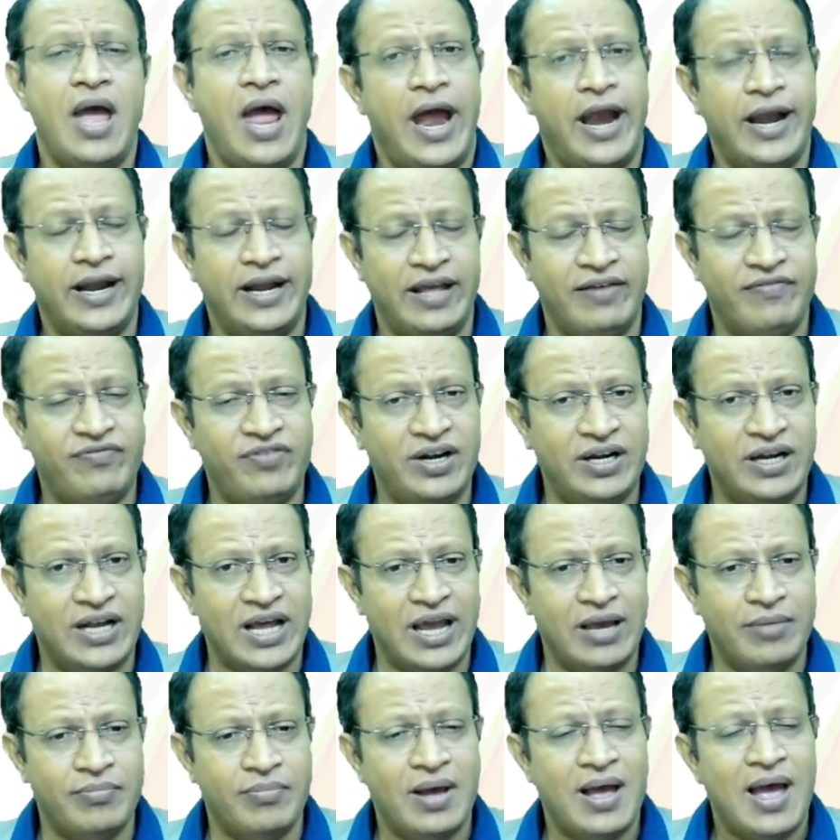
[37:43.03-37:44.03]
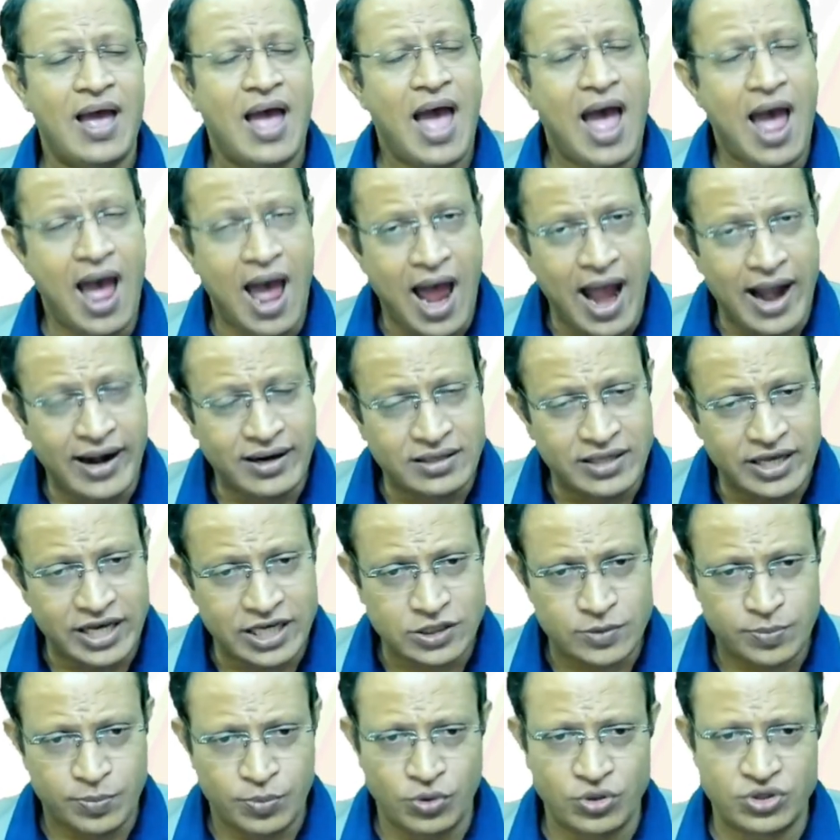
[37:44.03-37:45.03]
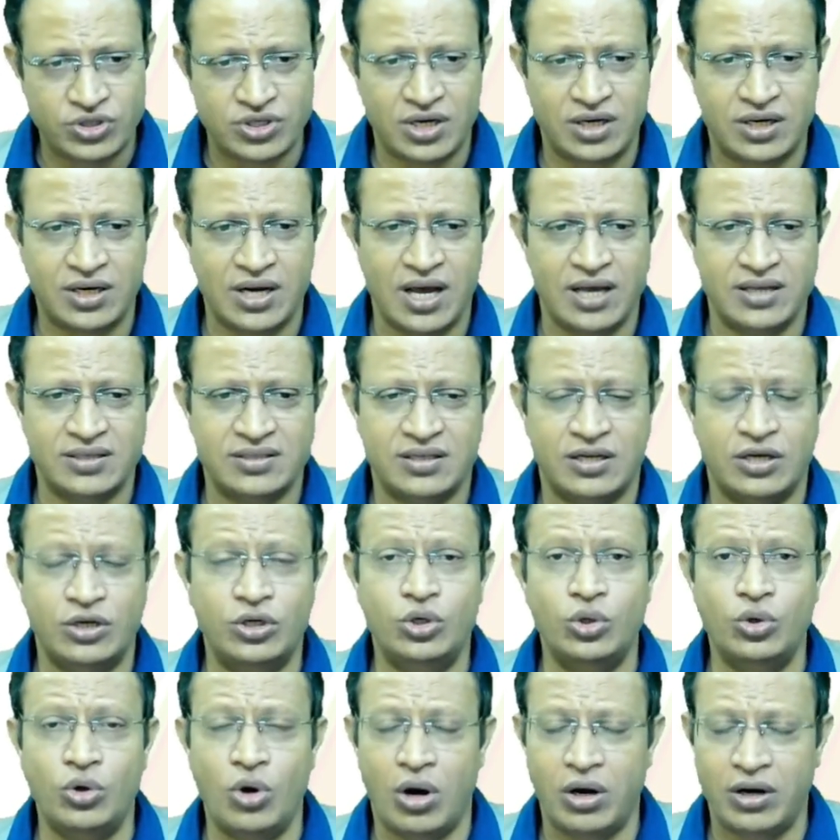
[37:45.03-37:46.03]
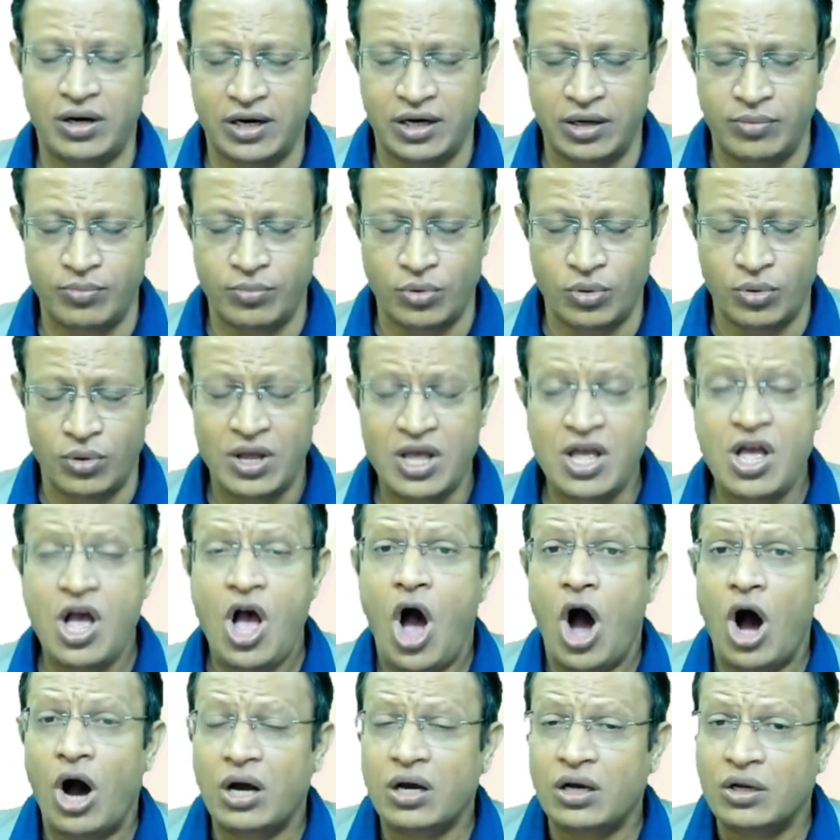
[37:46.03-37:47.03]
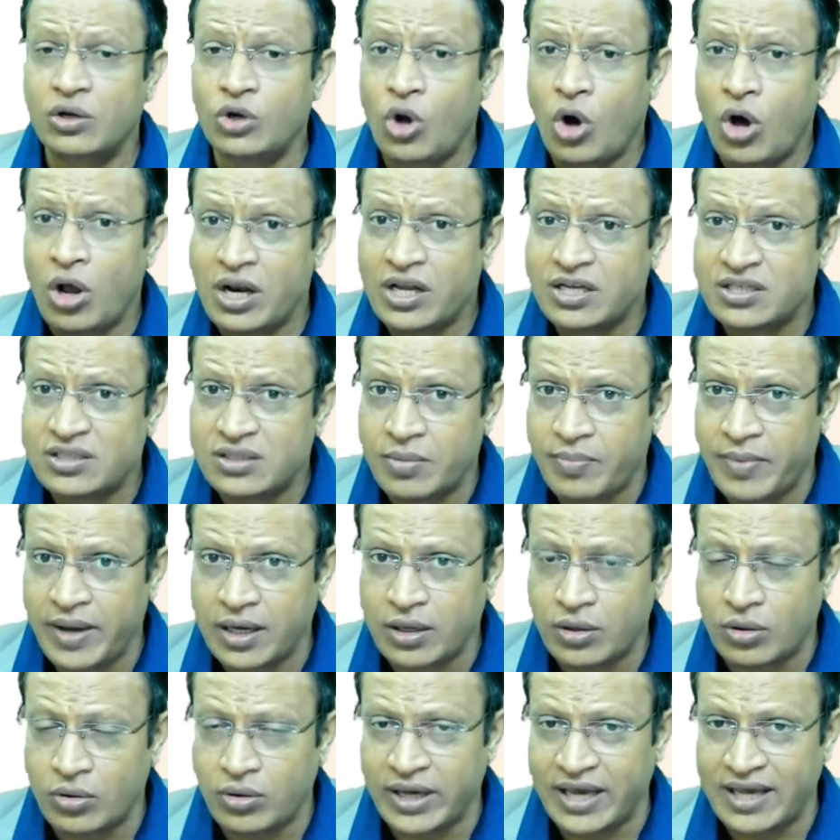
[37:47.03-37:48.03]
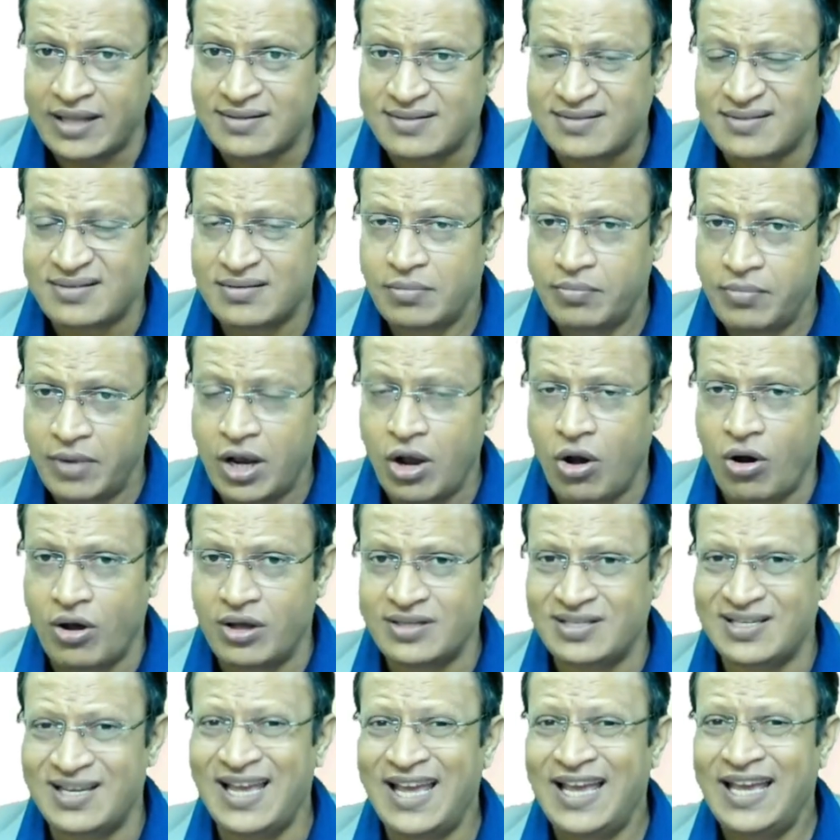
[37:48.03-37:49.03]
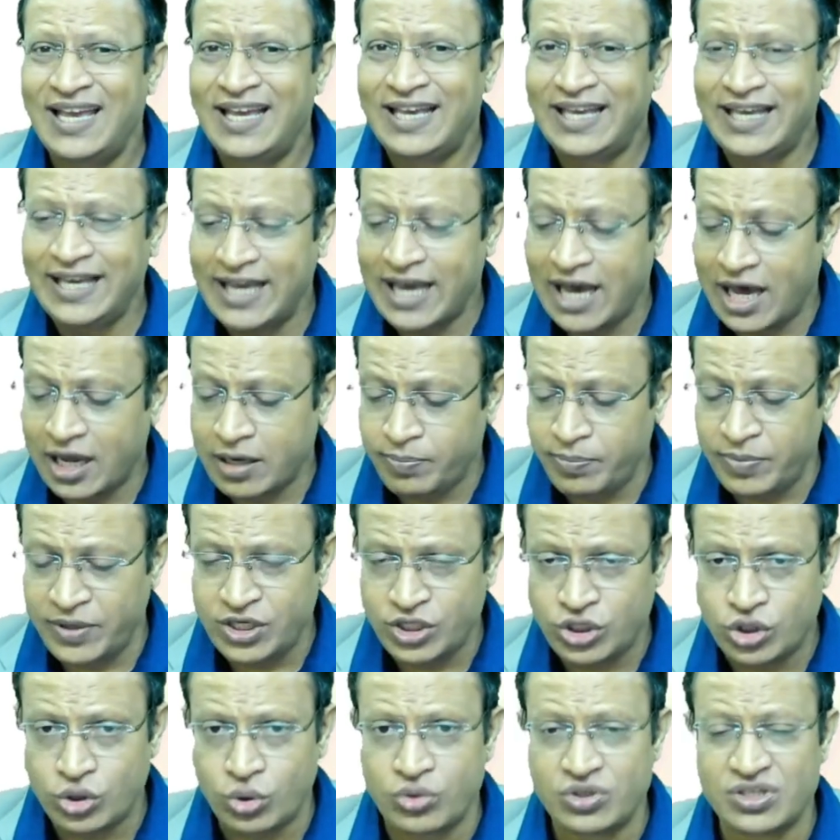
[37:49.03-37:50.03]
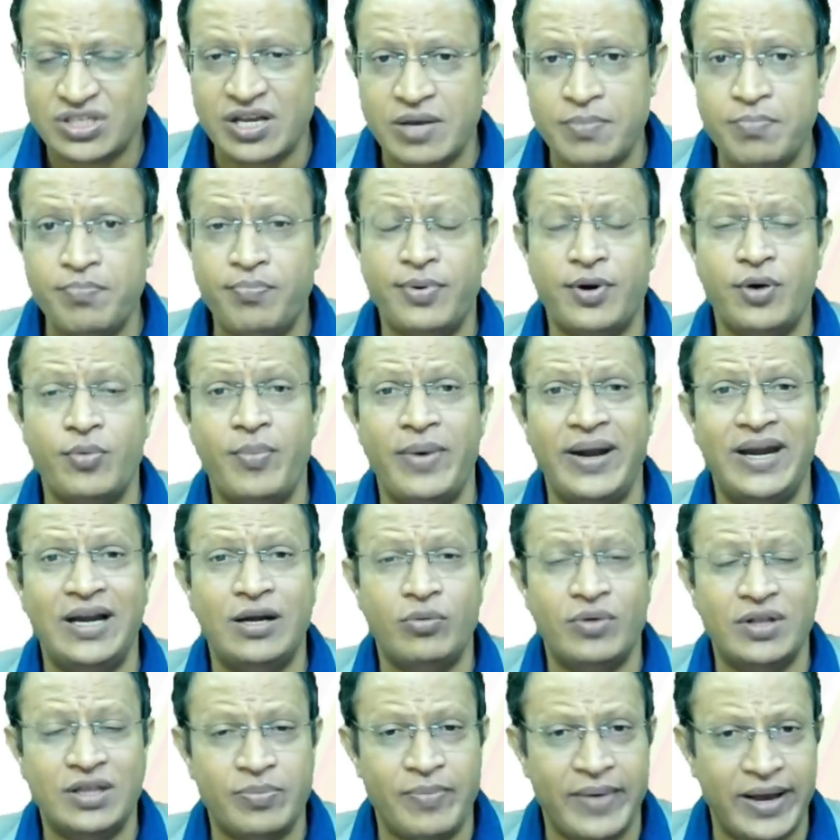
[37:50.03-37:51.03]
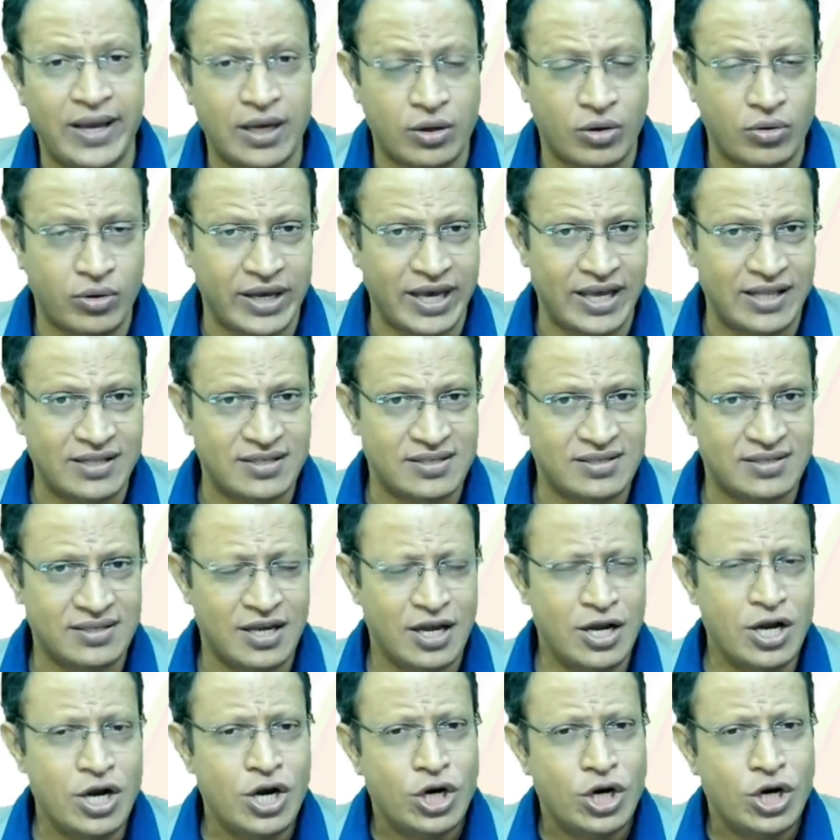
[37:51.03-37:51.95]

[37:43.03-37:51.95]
And every time, add the exposure task, do not remove. Acknowledge the micro gains, because ERP shows improvement with micro gains.